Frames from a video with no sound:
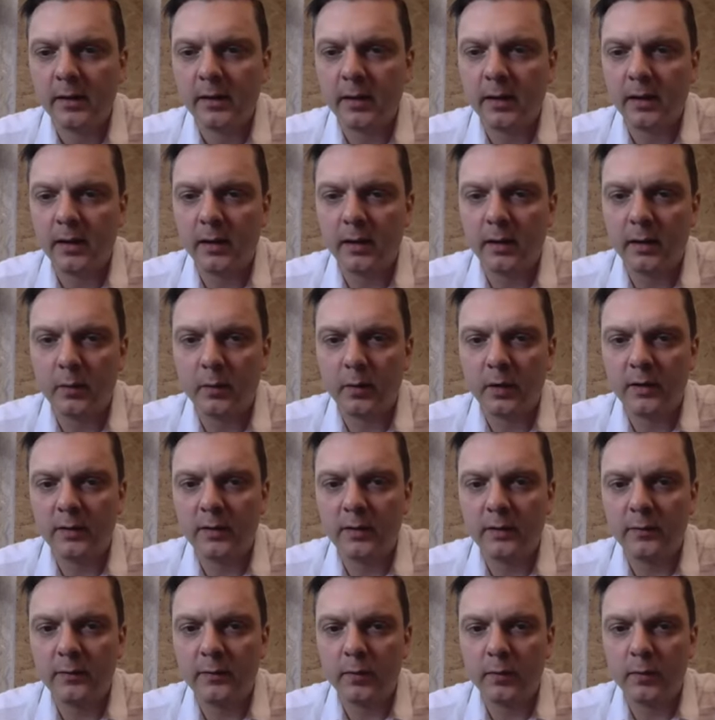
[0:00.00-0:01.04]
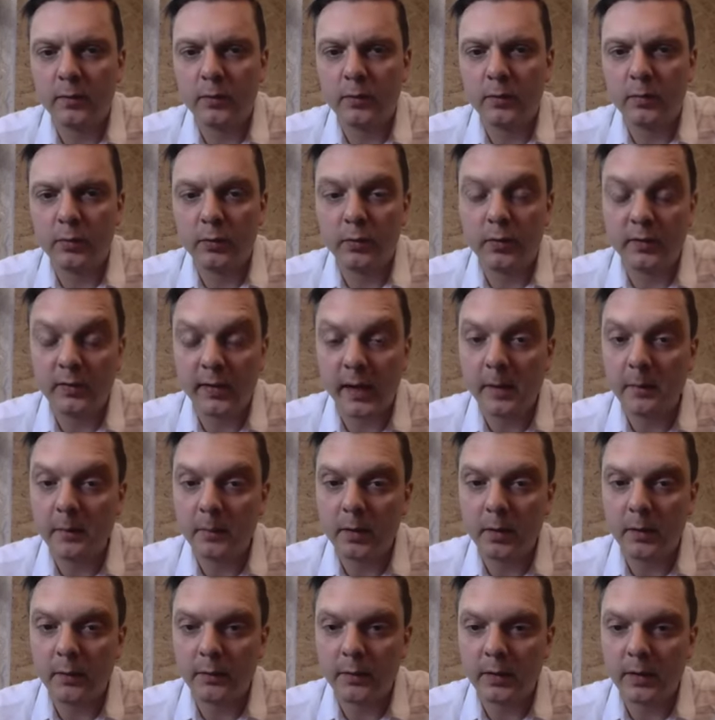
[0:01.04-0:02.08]
Whereas if you brew the same
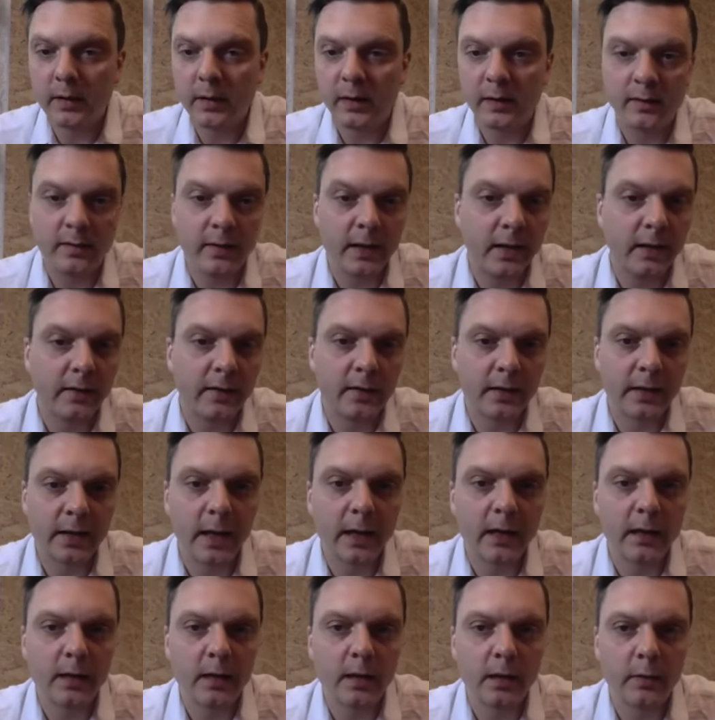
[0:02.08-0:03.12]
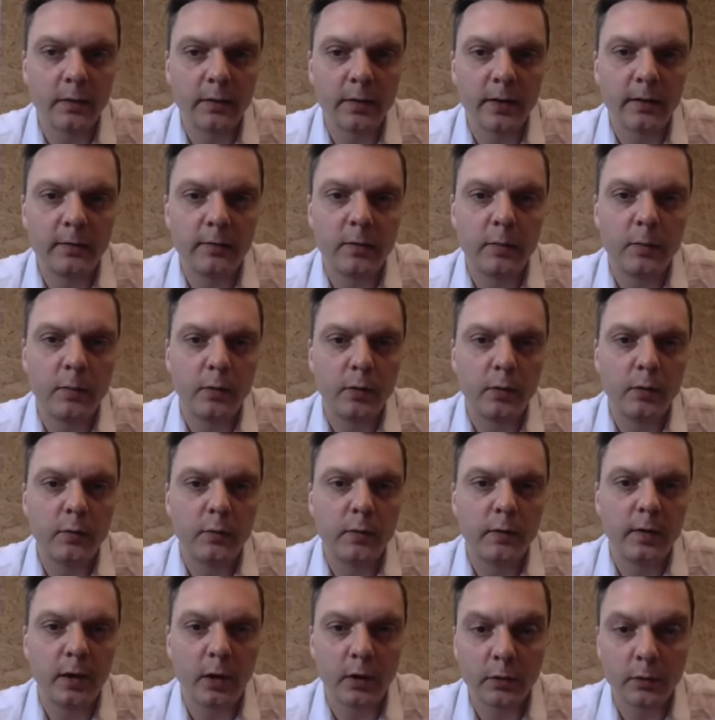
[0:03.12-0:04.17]
coffee, let's say it's a Kenyan coffee, if you brew it
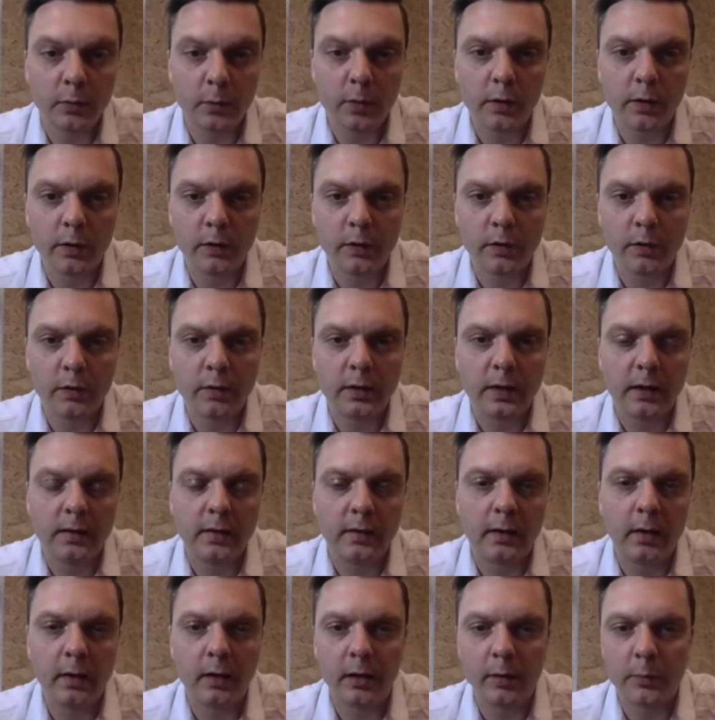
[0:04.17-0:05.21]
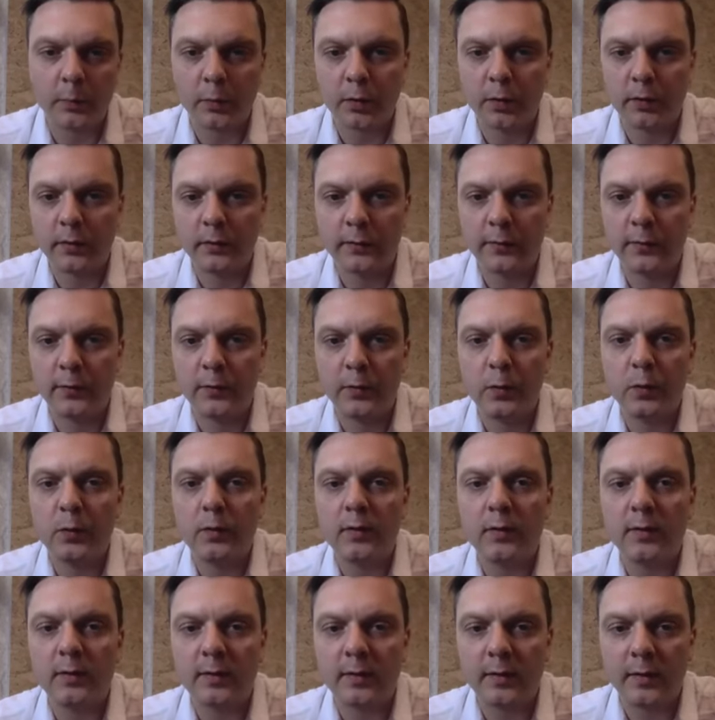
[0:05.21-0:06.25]
with hot water, you get a lot more of the
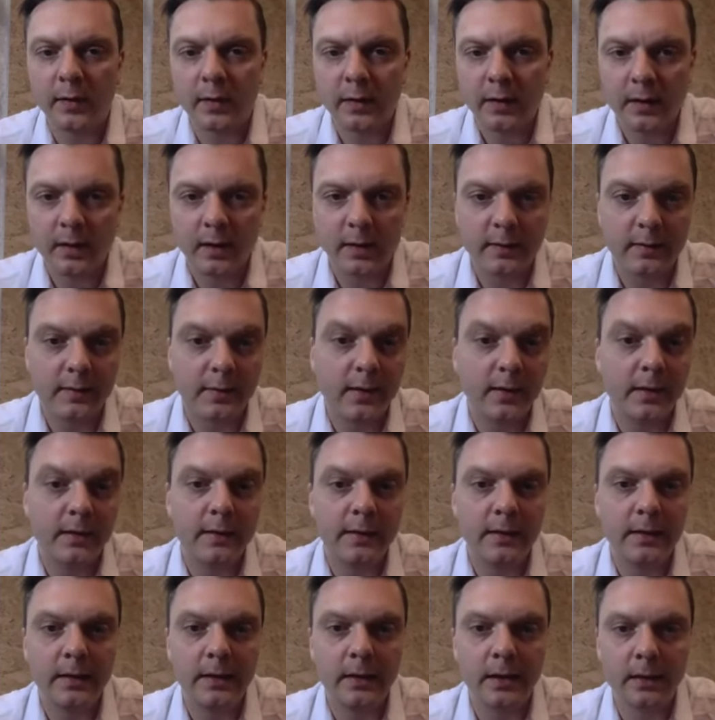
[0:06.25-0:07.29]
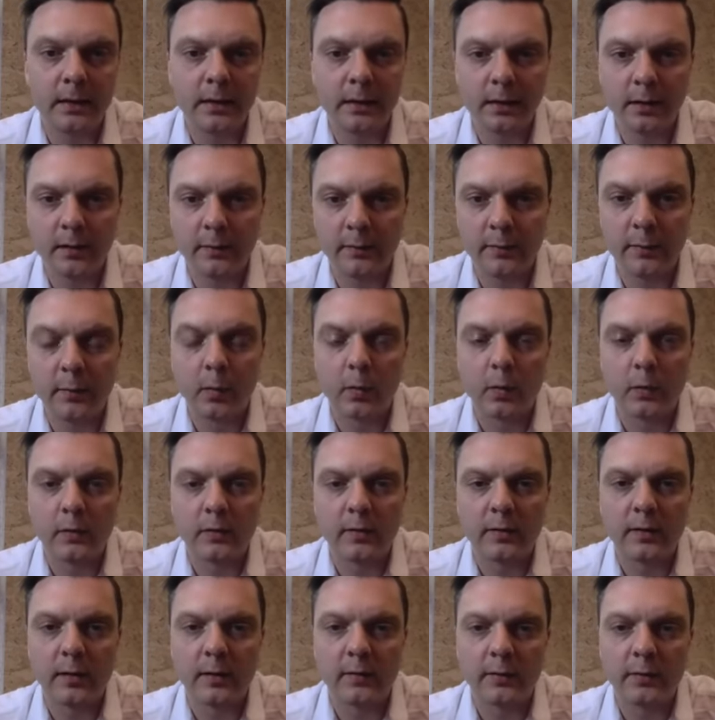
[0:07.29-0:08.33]
fruits, acidity, and the floral
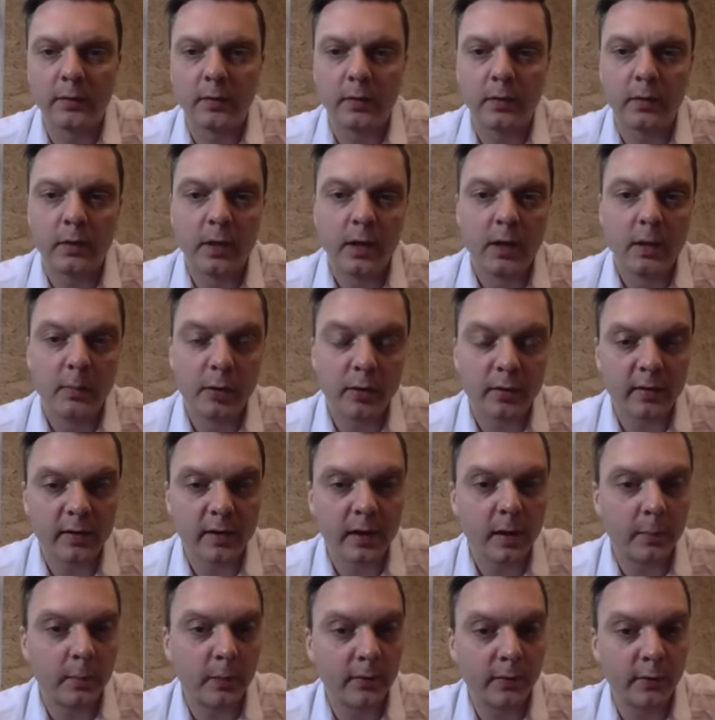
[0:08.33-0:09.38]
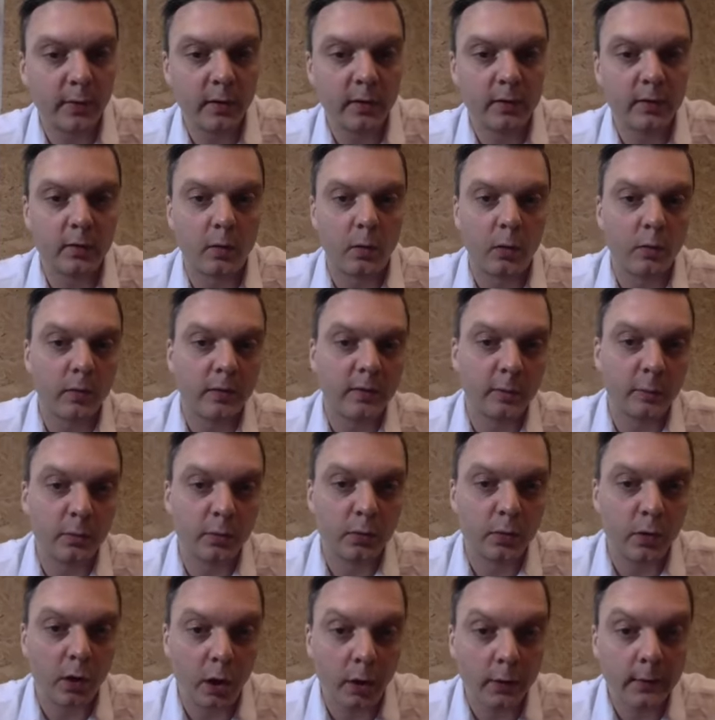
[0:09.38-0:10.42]
stuff. So personally, I prefer to always
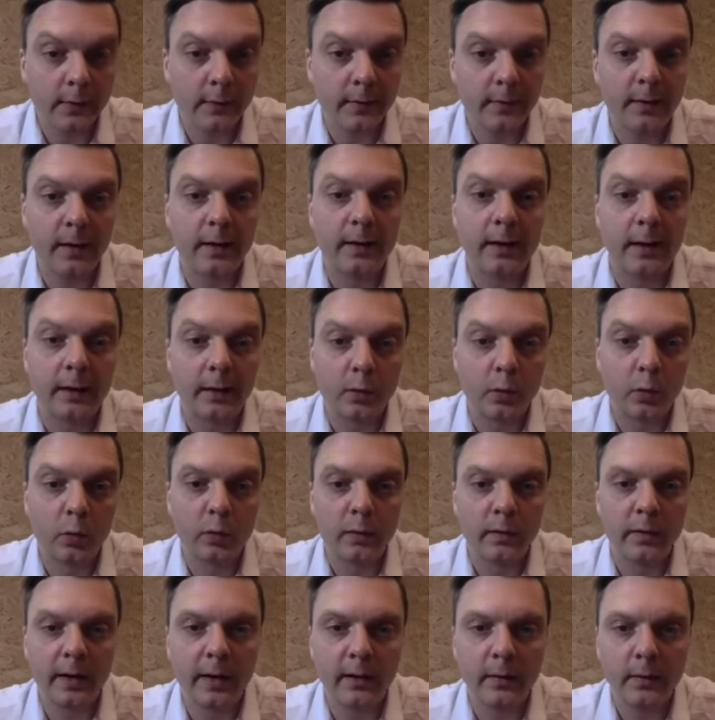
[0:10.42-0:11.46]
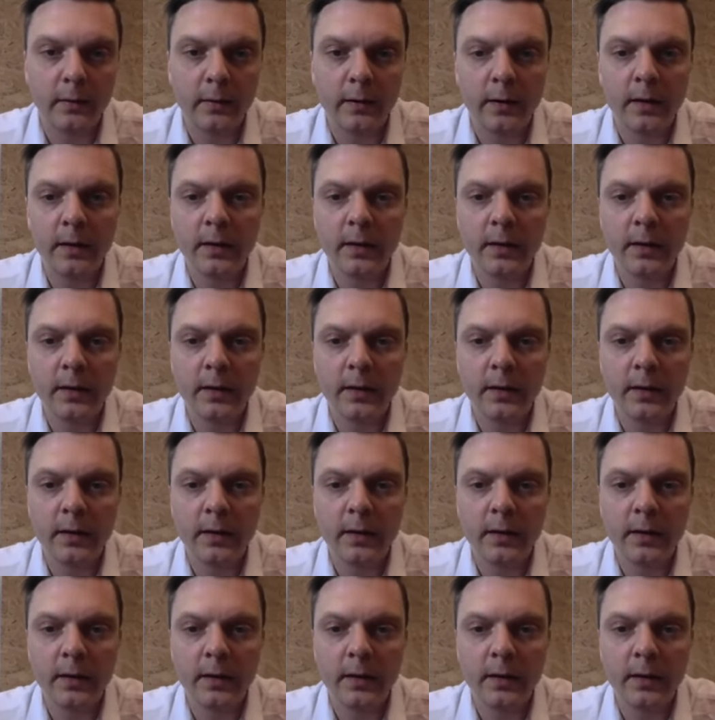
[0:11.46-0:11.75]
brew hot and then cool down.